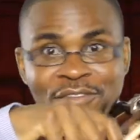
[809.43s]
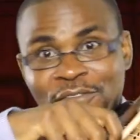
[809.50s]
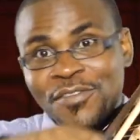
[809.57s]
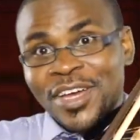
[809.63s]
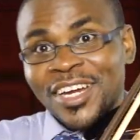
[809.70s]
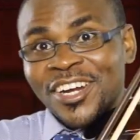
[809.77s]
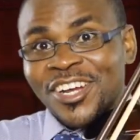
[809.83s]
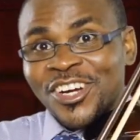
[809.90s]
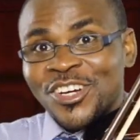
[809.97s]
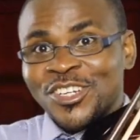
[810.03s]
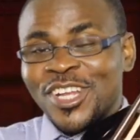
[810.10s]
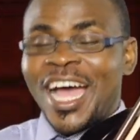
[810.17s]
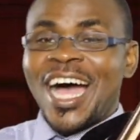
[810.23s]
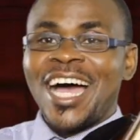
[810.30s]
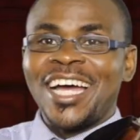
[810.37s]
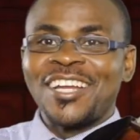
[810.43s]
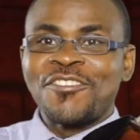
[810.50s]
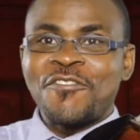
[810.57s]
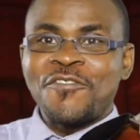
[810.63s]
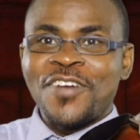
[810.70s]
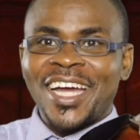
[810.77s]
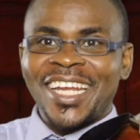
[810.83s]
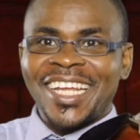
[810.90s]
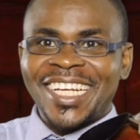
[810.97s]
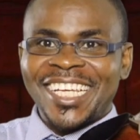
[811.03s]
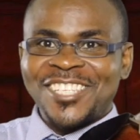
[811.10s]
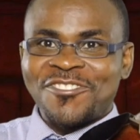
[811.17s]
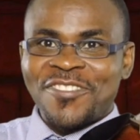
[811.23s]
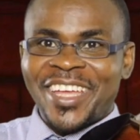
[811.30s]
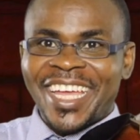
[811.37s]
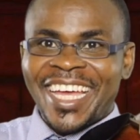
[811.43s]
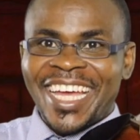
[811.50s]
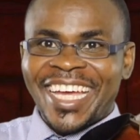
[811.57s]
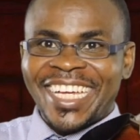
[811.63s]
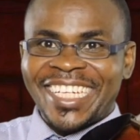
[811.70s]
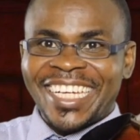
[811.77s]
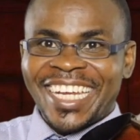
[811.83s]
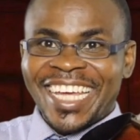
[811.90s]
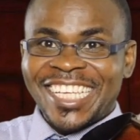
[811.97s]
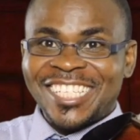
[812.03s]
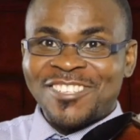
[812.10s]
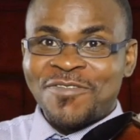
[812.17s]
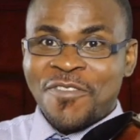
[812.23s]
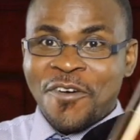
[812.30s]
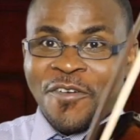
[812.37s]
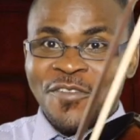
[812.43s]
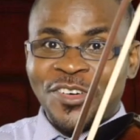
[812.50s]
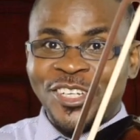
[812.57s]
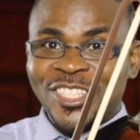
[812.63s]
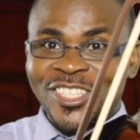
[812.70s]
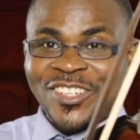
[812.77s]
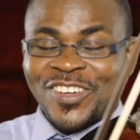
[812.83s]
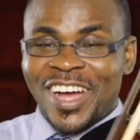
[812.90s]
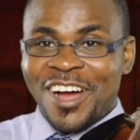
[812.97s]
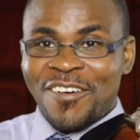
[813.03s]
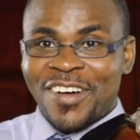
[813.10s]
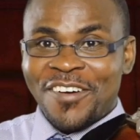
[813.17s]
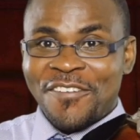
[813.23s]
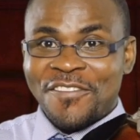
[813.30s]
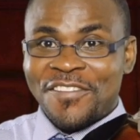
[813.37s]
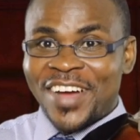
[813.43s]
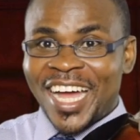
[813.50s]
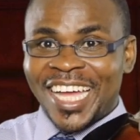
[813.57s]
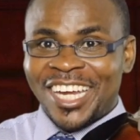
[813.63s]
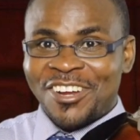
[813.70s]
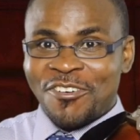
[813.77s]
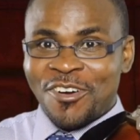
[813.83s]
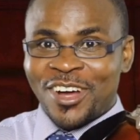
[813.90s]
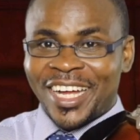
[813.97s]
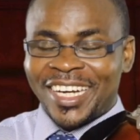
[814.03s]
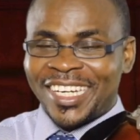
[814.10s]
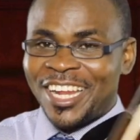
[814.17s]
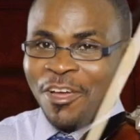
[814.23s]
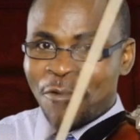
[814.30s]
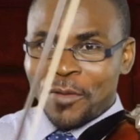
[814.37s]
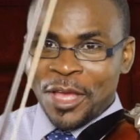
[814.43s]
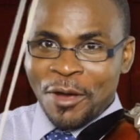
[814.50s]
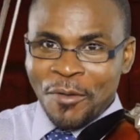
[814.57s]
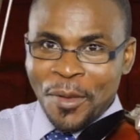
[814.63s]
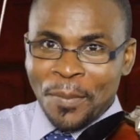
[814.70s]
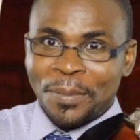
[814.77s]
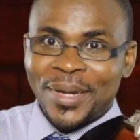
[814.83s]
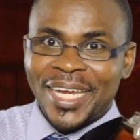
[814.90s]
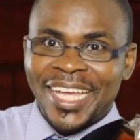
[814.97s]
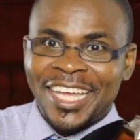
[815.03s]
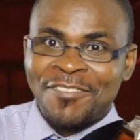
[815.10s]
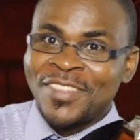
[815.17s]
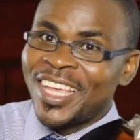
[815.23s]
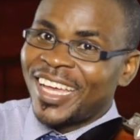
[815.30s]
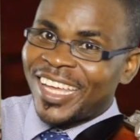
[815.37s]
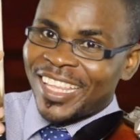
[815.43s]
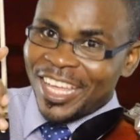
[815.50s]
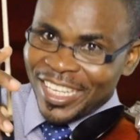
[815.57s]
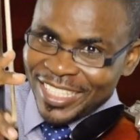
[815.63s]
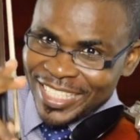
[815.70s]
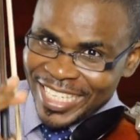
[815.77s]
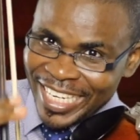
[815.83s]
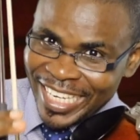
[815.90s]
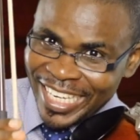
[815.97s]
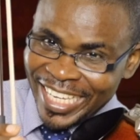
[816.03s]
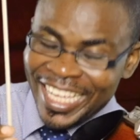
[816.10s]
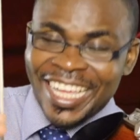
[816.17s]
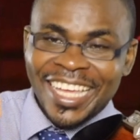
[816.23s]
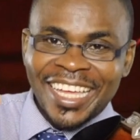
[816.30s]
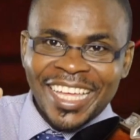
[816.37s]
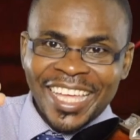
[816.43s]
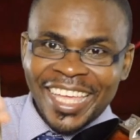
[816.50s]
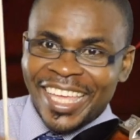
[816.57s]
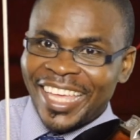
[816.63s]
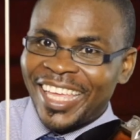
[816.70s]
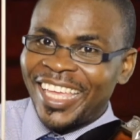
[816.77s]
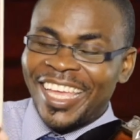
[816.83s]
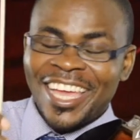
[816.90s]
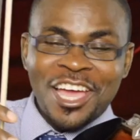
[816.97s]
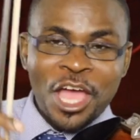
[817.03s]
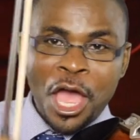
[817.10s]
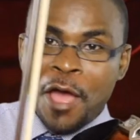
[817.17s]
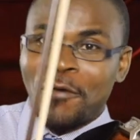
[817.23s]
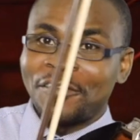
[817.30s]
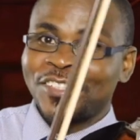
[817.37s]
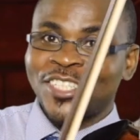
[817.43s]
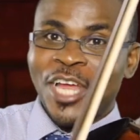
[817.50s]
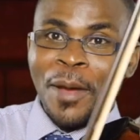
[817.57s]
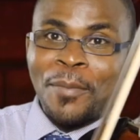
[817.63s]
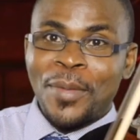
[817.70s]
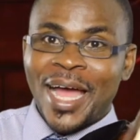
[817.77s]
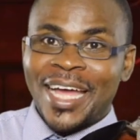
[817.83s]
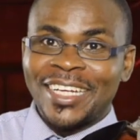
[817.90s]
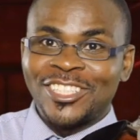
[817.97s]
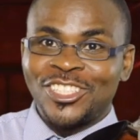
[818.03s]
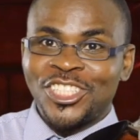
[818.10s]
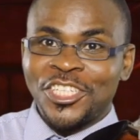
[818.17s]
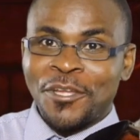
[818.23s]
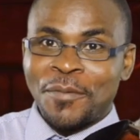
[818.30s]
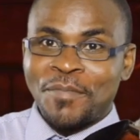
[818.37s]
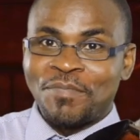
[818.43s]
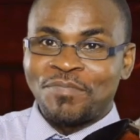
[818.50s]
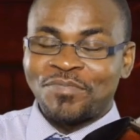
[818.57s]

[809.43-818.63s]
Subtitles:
Very good. And finally, as we end, let's move on to our final one where we play D, E, F sharp, and G.